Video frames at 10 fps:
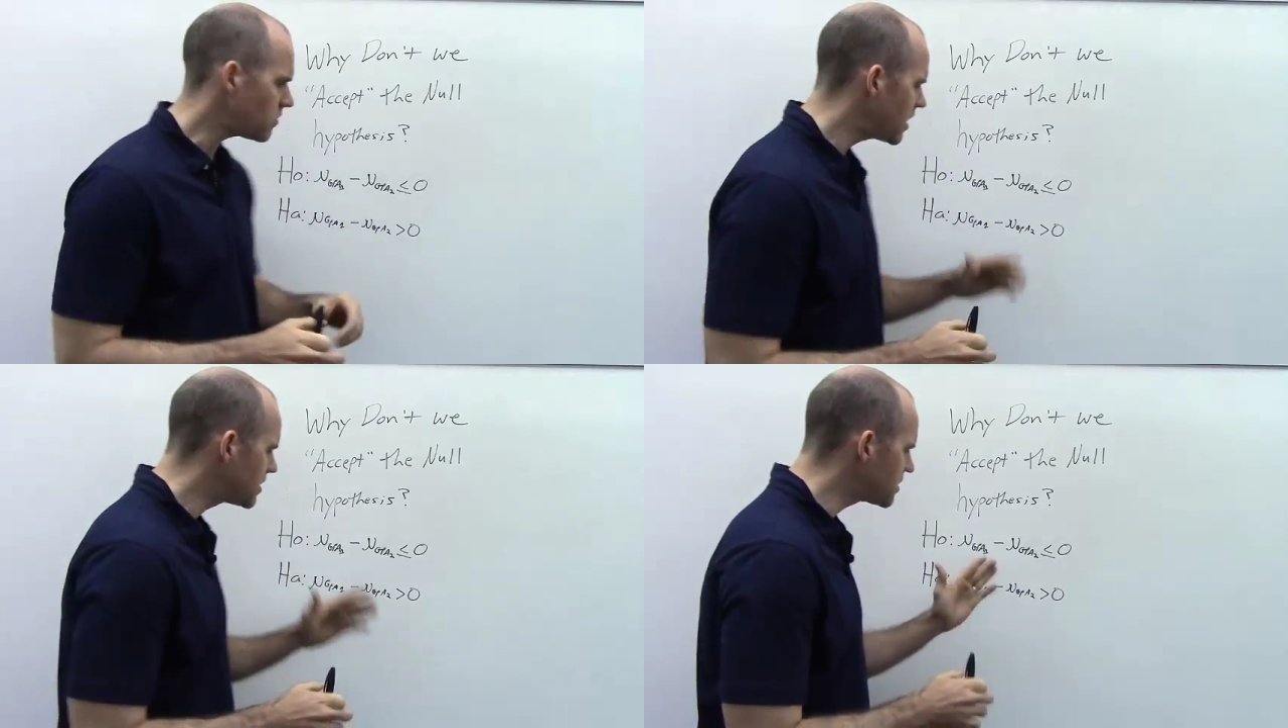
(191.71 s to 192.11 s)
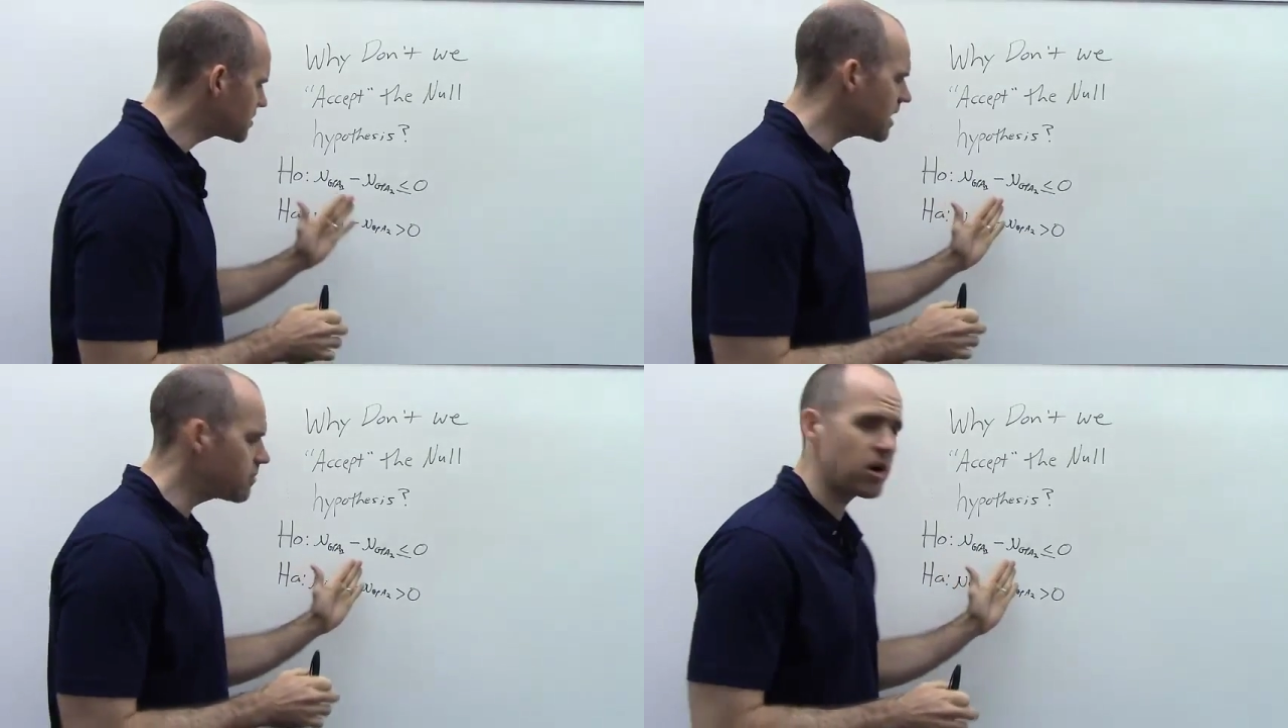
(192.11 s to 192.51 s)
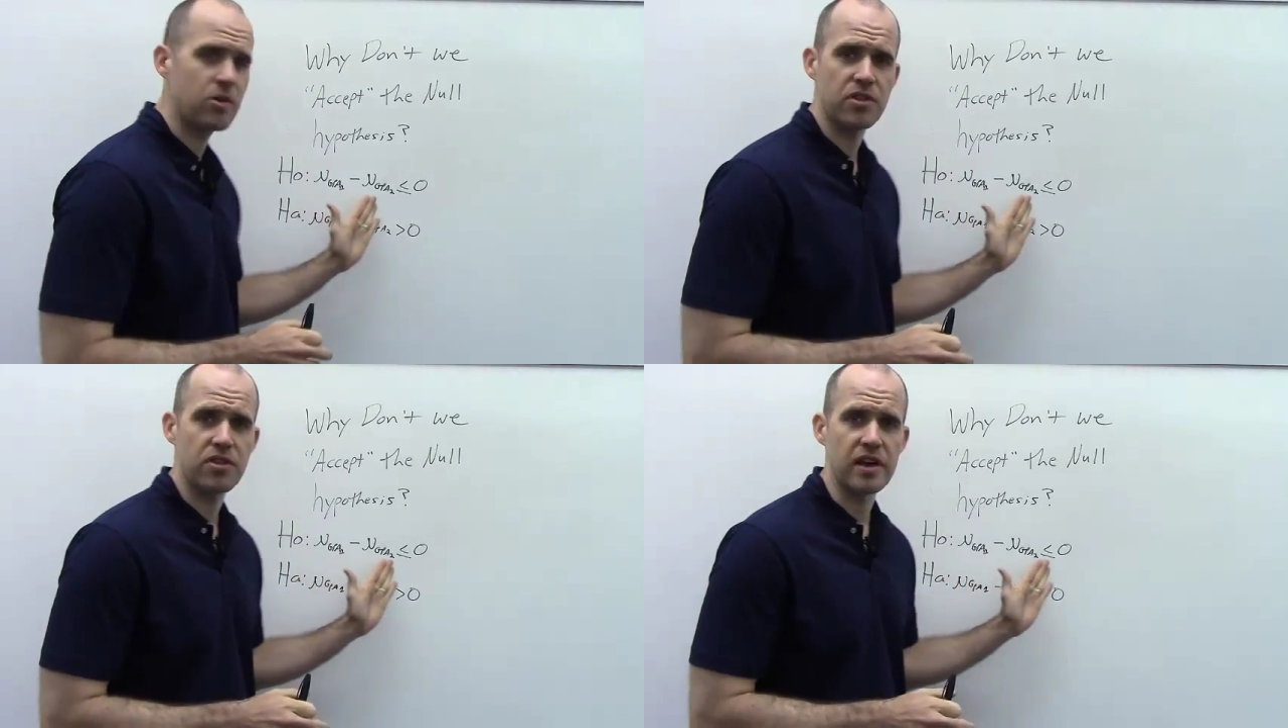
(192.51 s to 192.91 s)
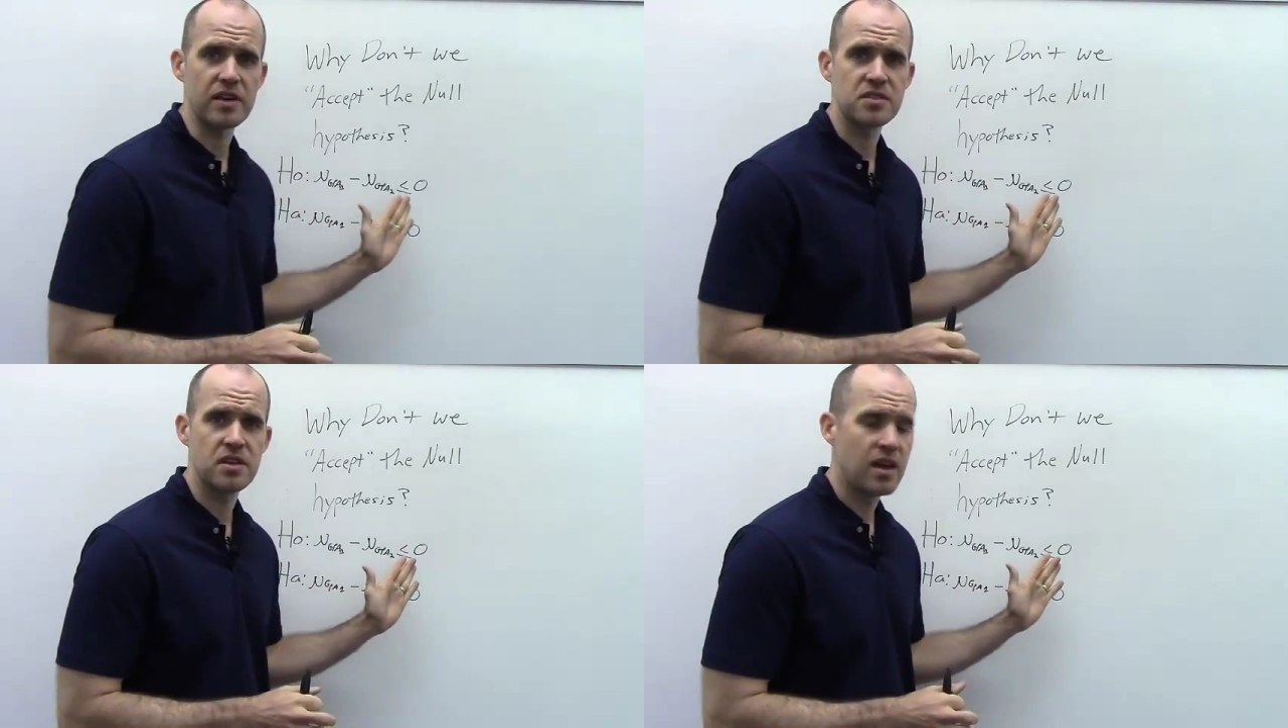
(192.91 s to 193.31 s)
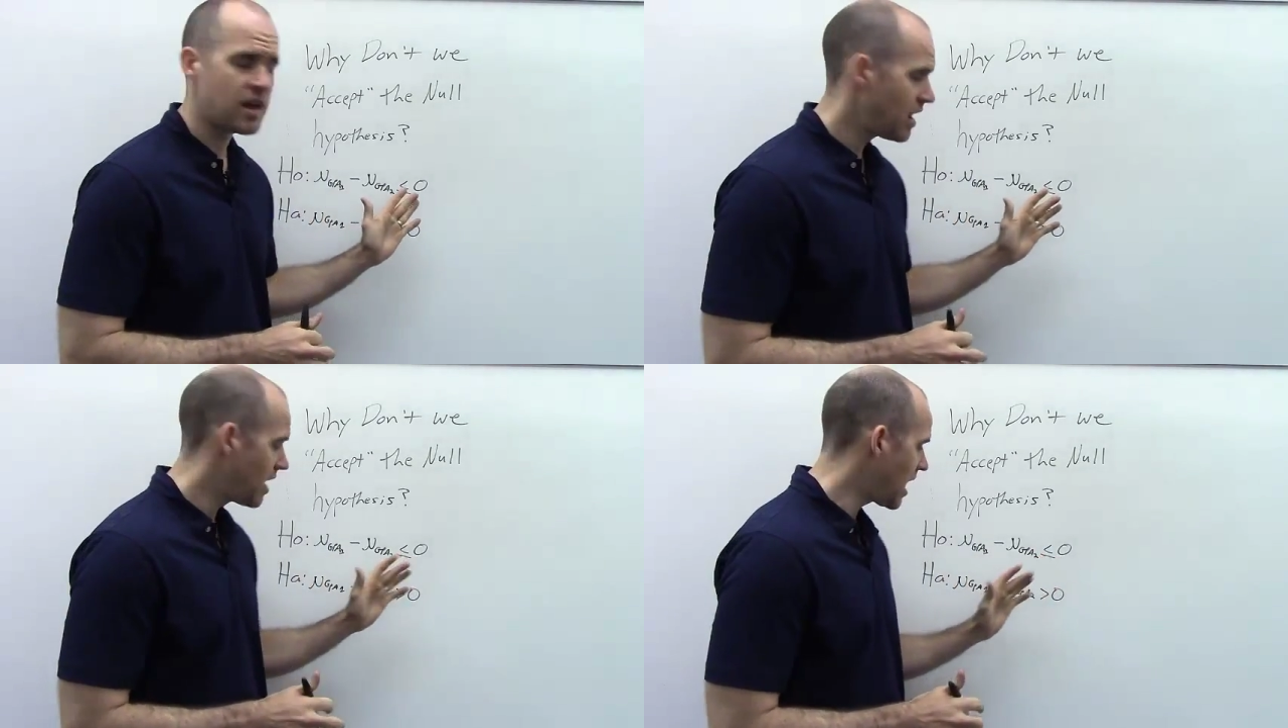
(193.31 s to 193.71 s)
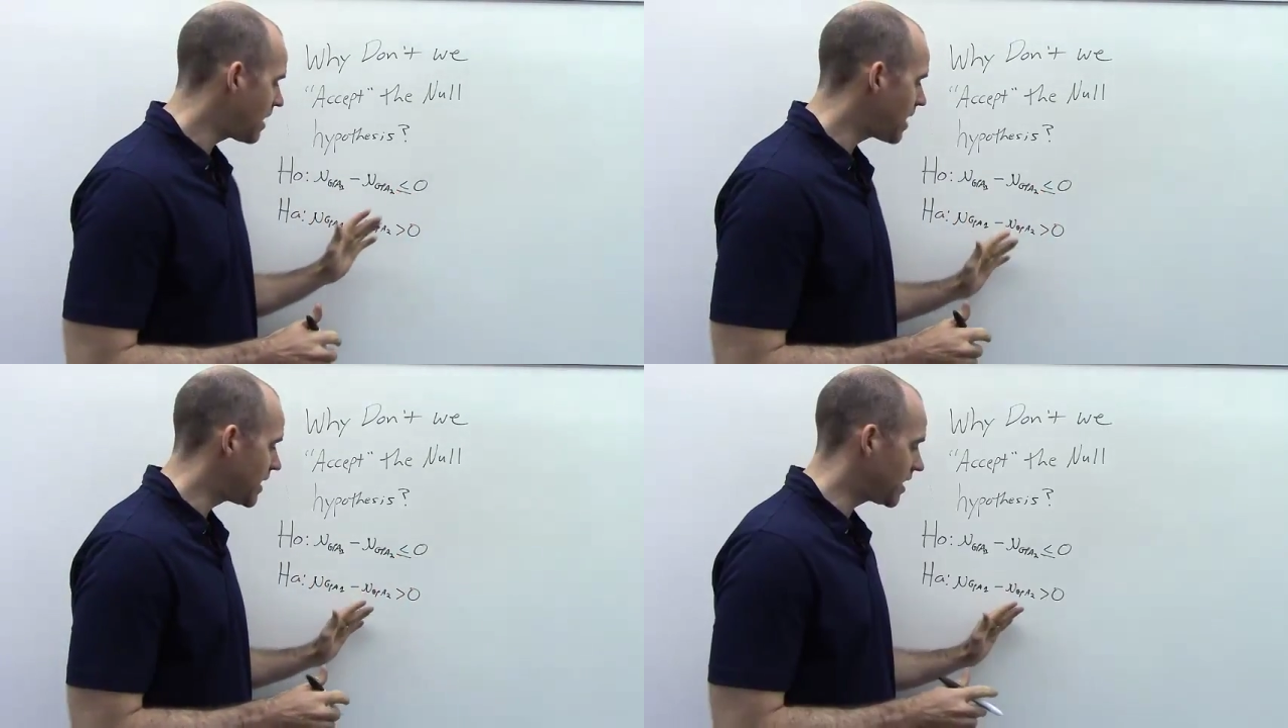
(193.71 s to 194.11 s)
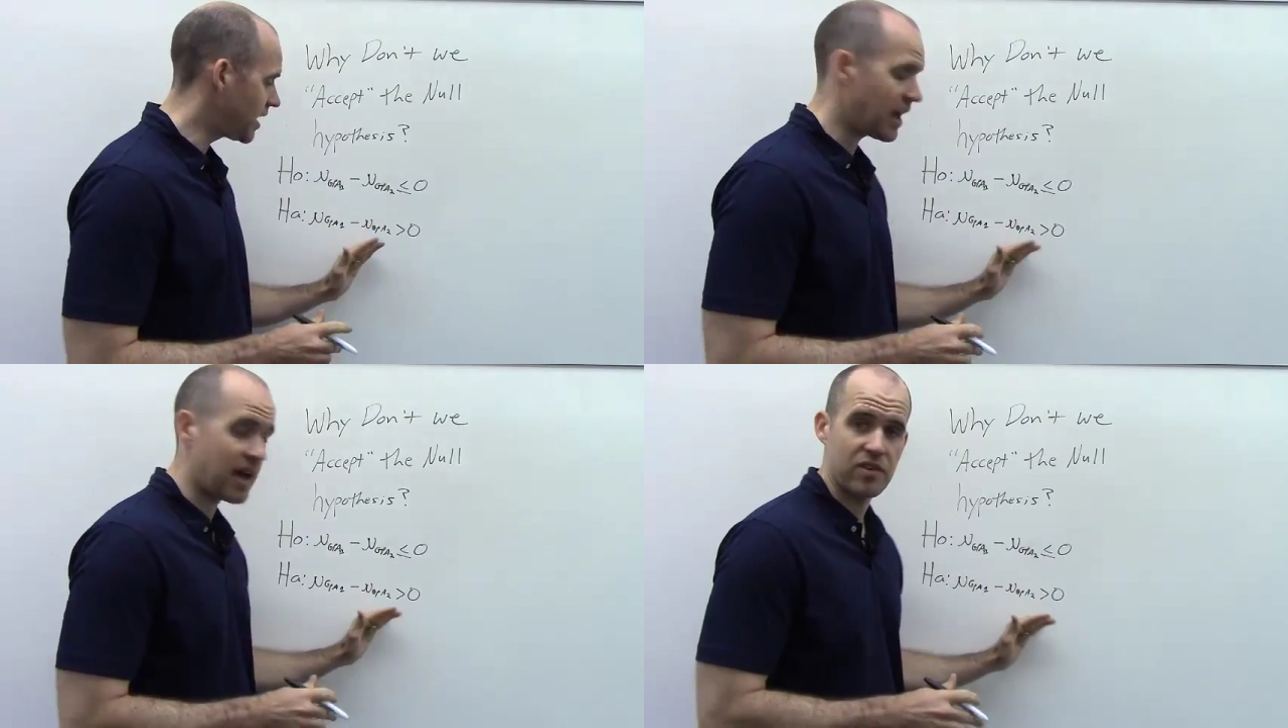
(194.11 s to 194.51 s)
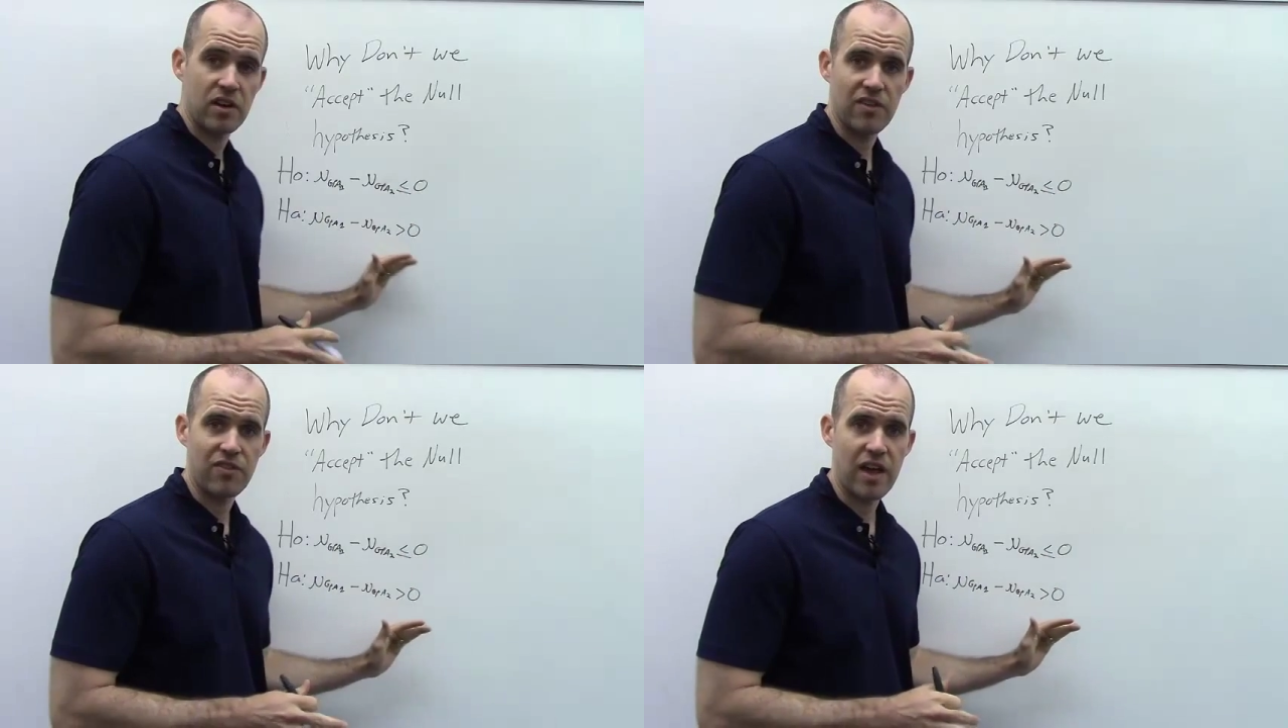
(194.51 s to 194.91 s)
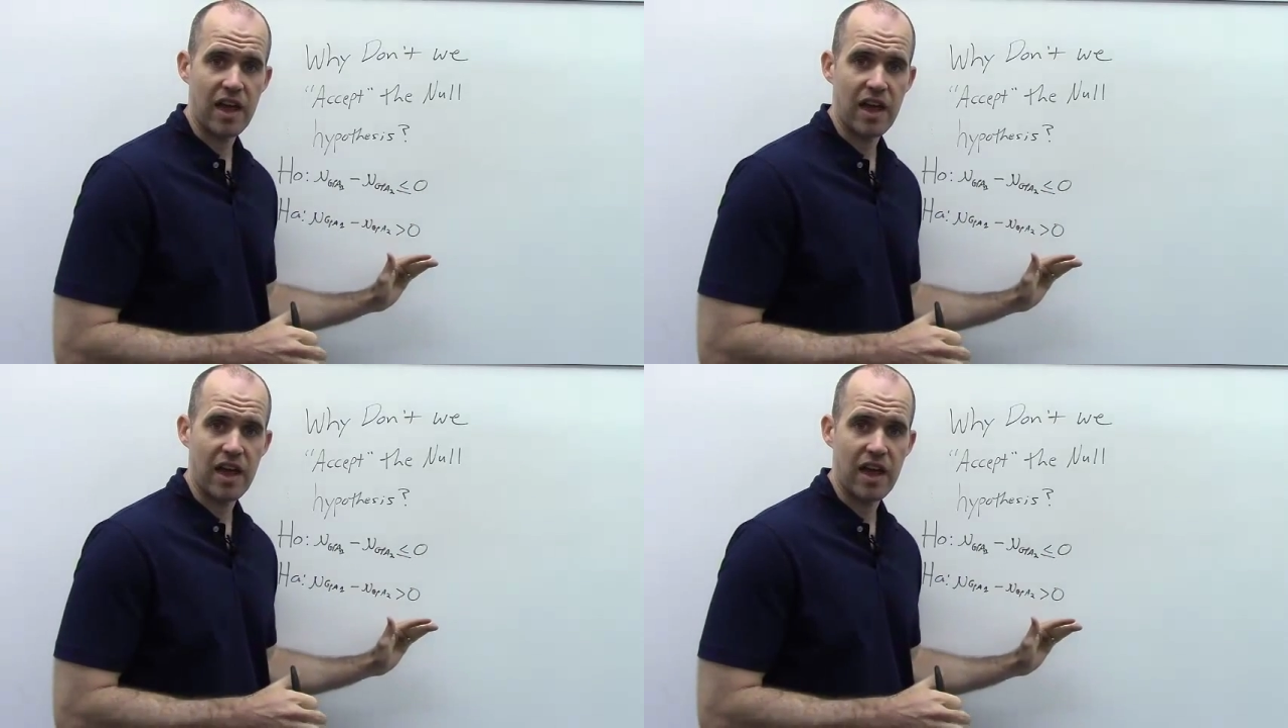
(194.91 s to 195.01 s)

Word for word: It's the same way with this. I might not have enough